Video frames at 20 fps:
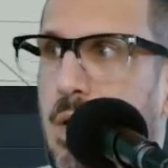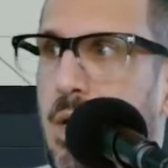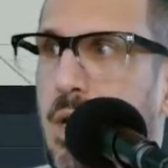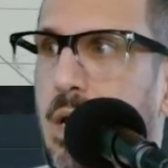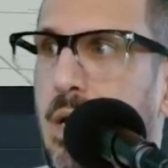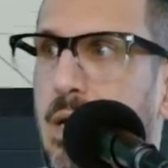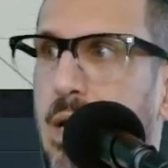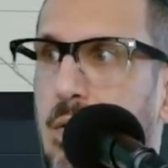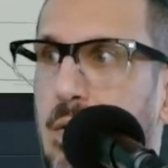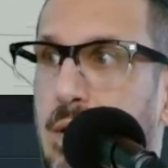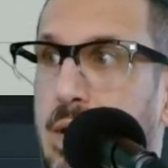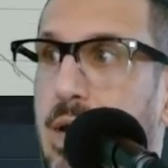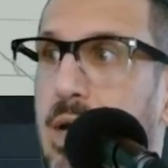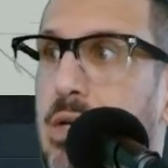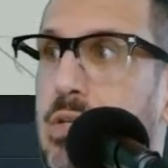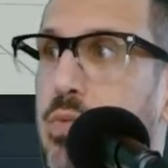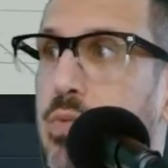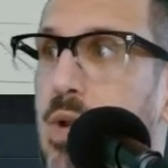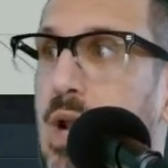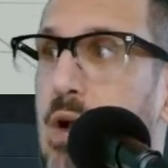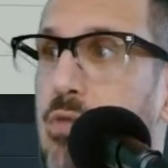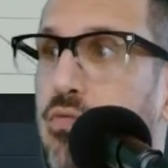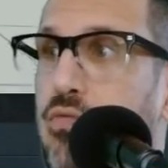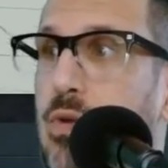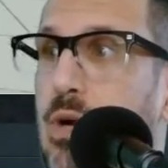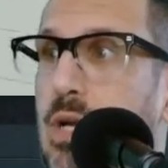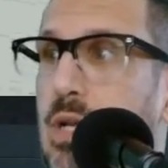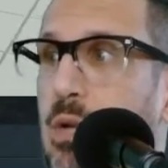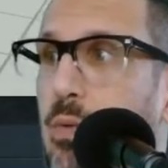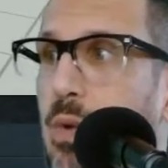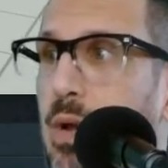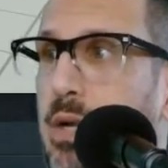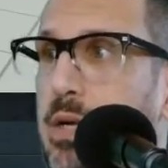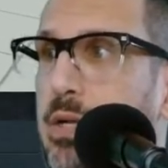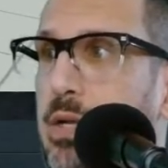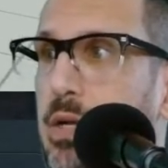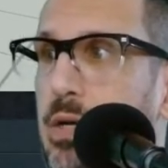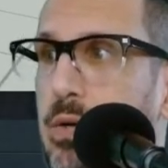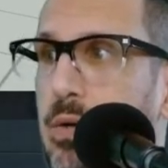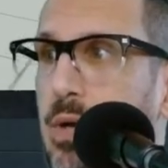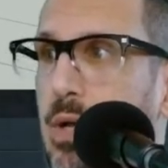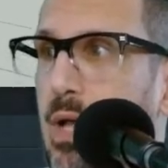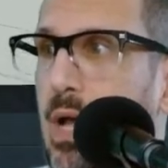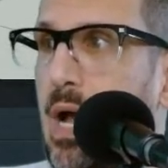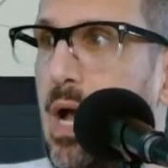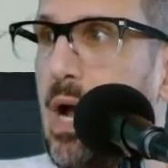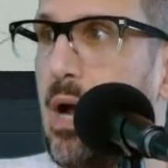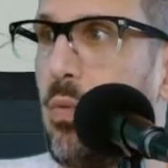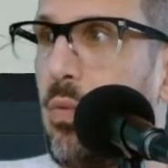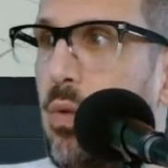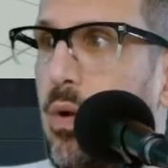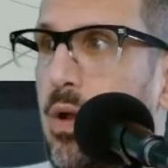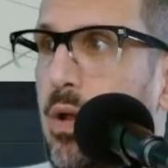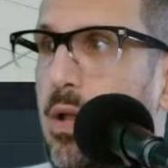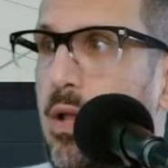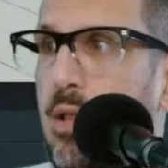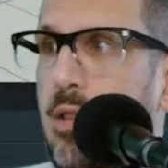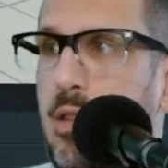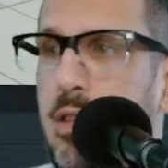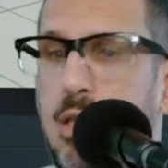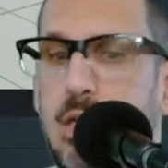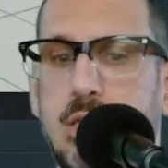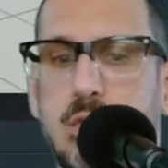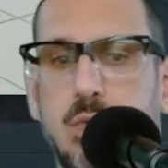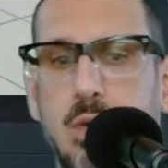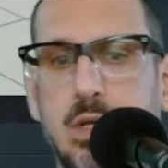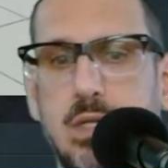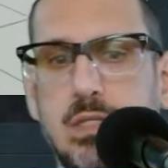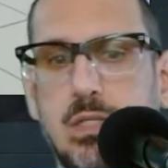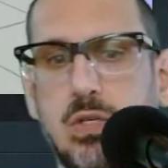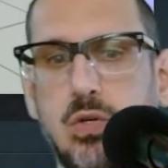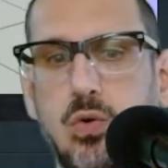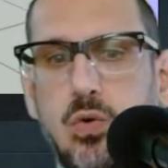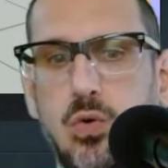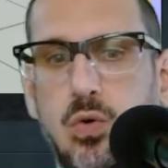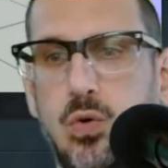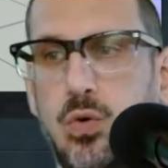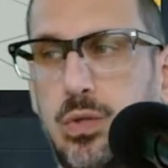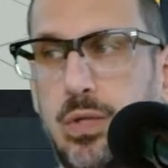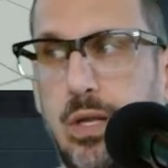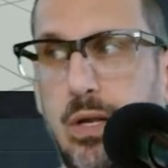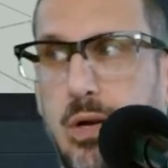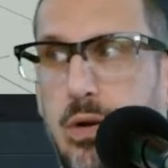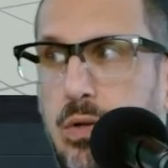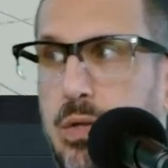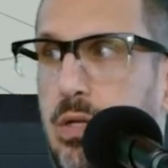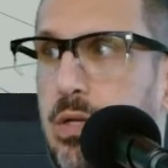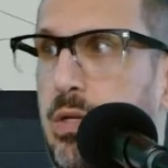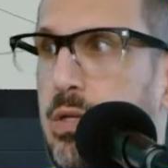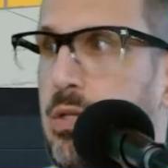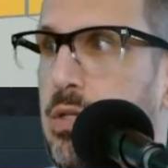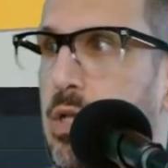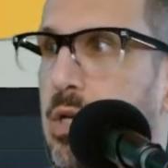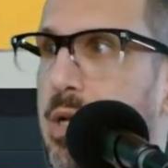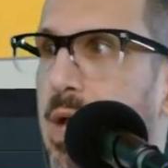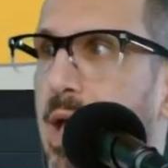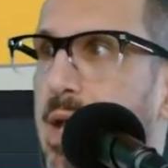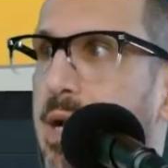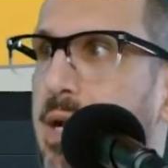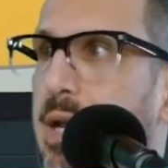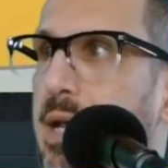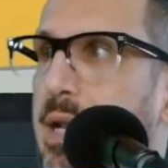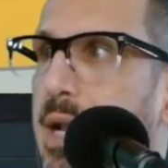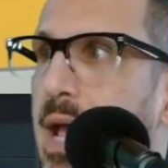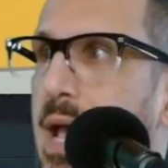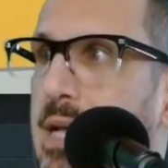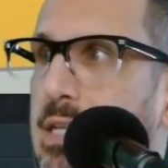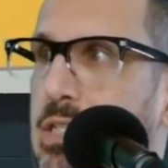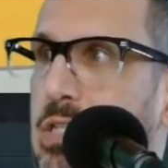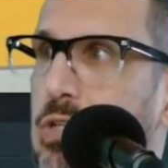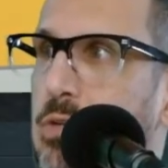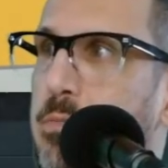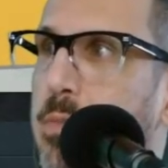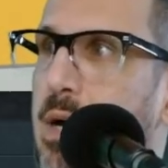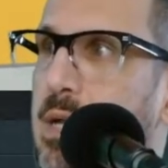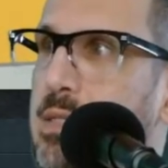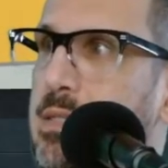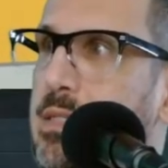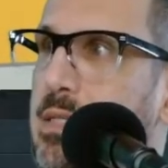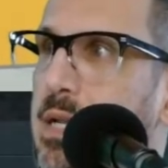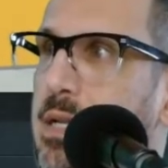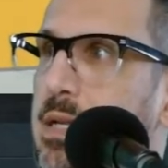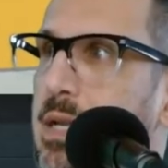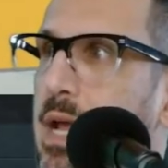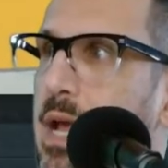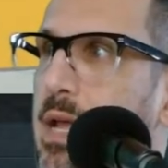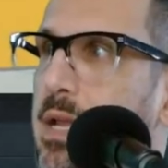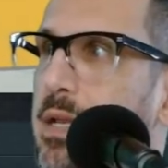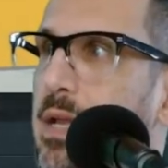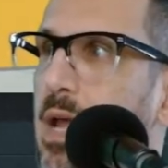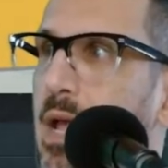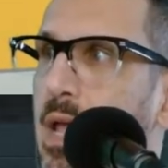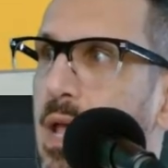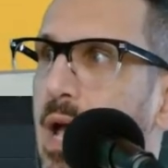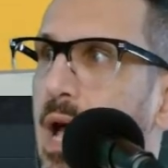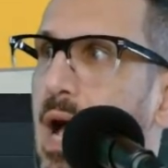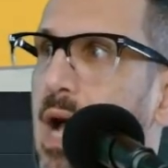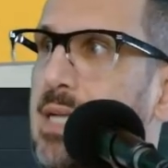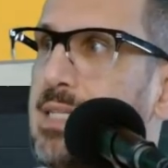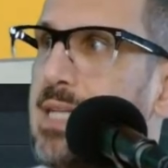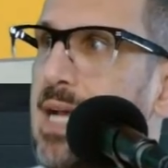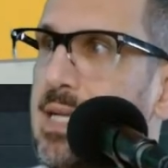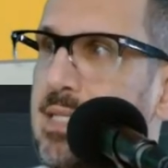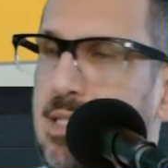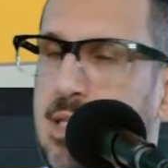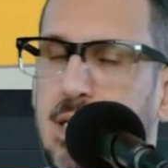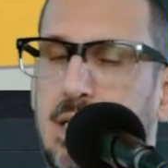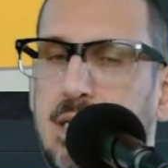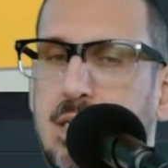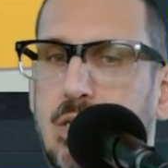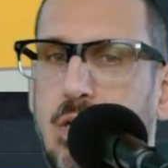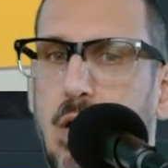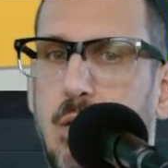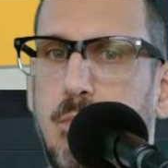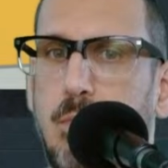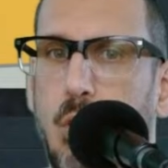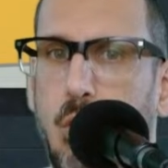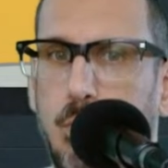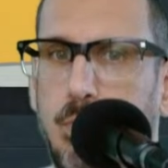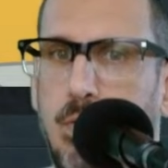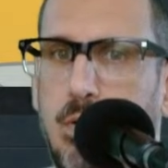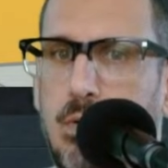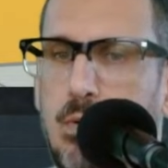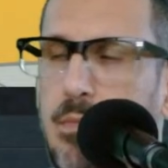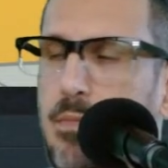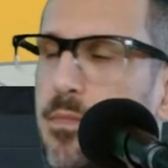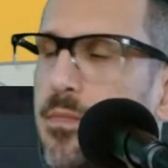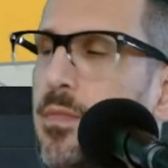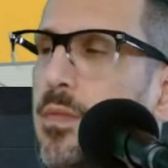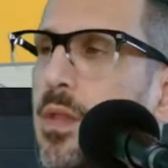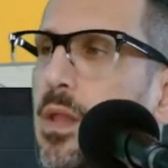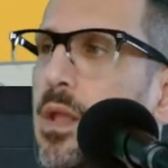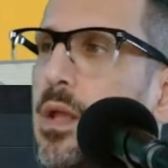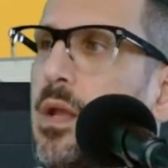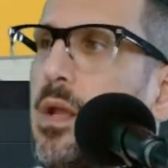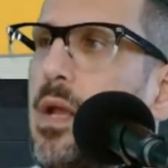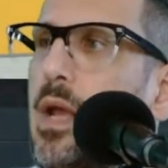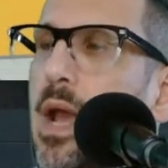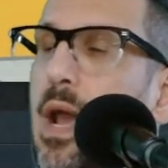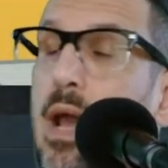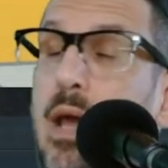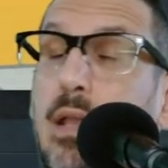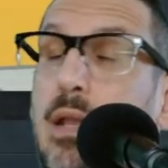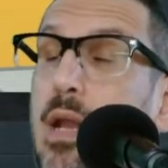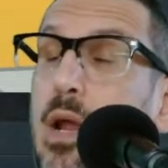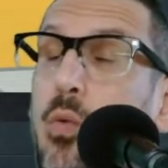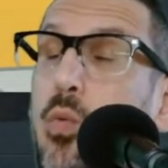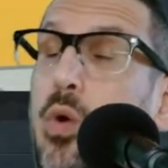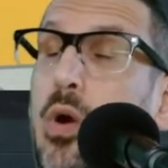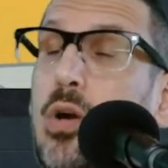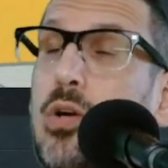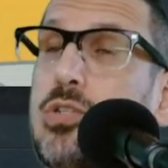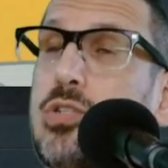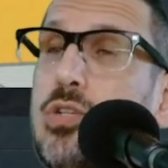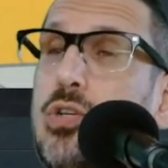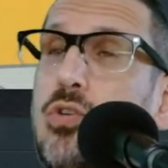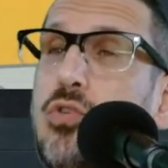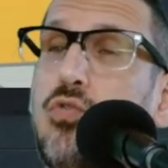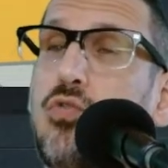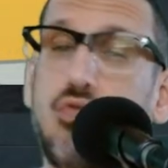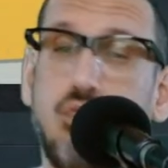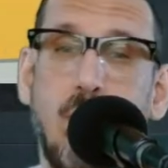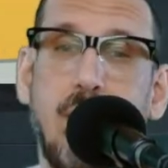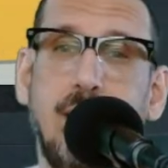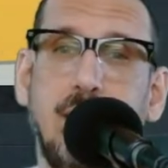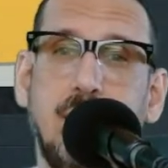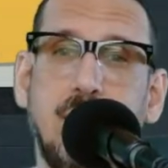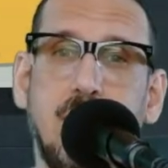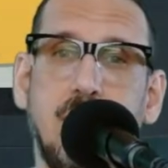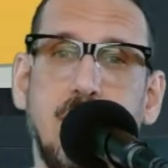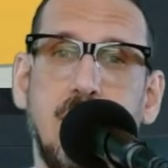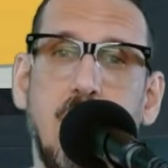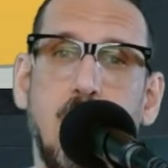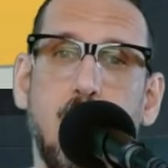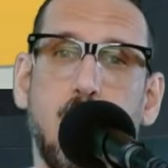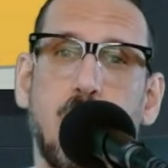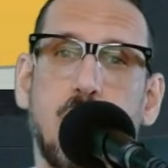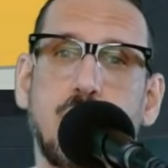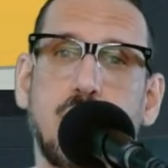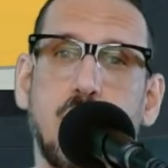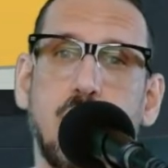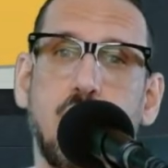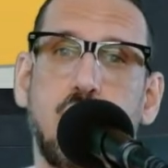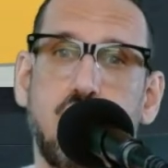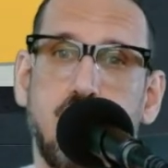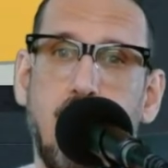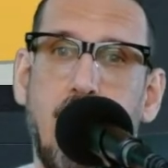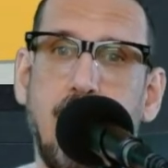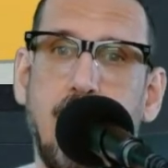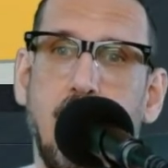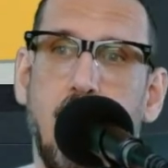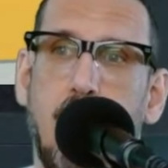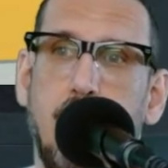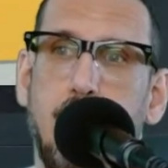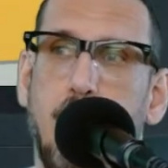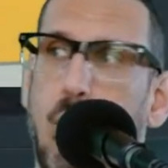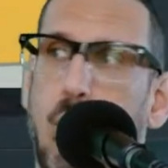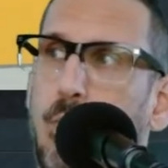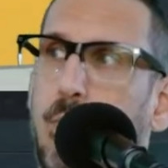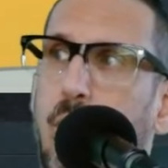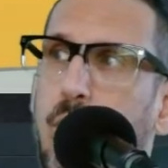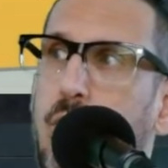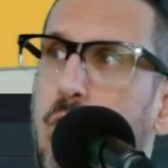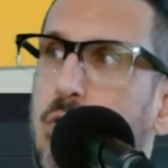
Now, here's what I really want to do. This one is cool. You look at it, and it has two buttons. And I tested this on mobile, and it works great. It works great on mobile.